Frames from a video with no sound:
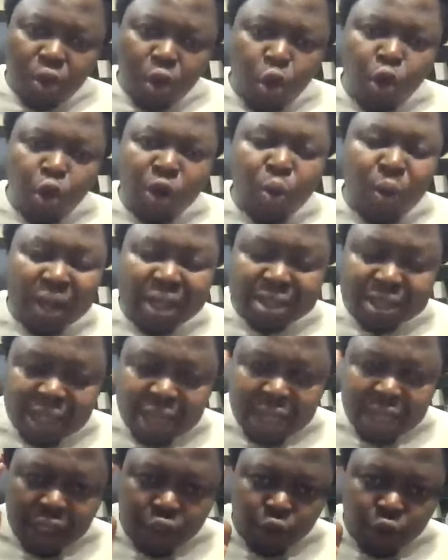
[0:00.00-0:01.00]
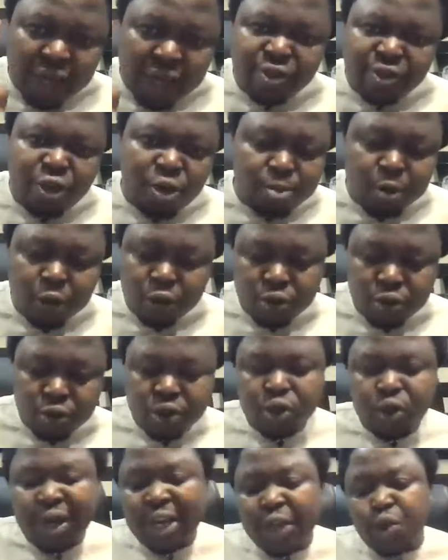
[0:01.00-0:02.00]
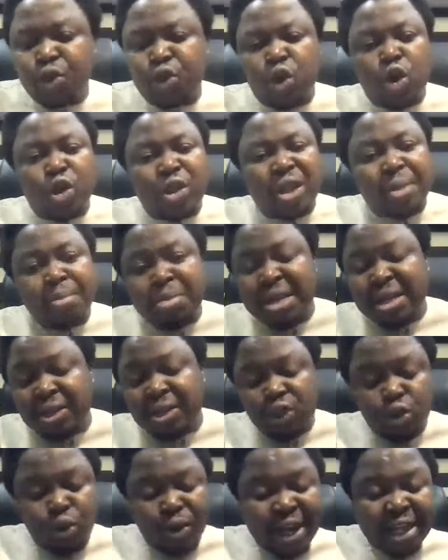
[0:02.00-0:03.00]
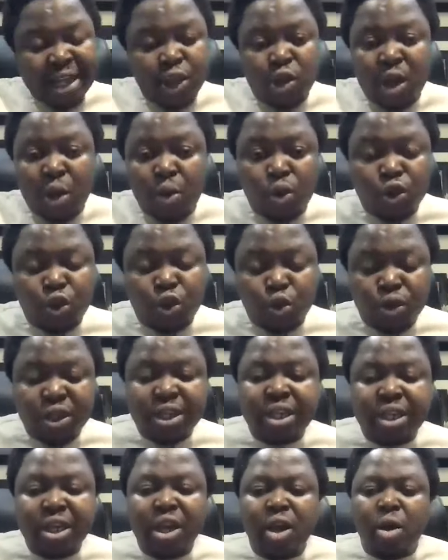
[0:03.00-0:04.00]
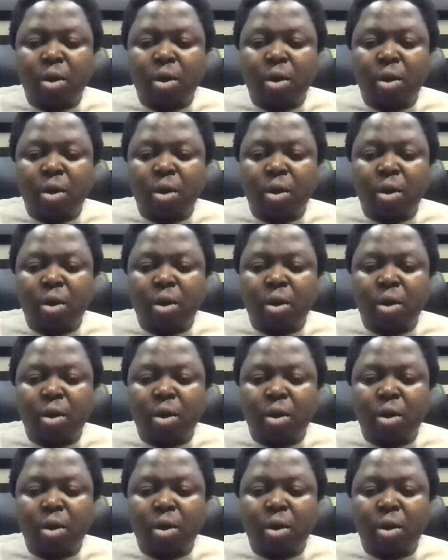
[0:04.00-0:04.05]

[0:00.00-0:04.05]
Only once to get the 4 bottles. You can use other means to get the other ones you need.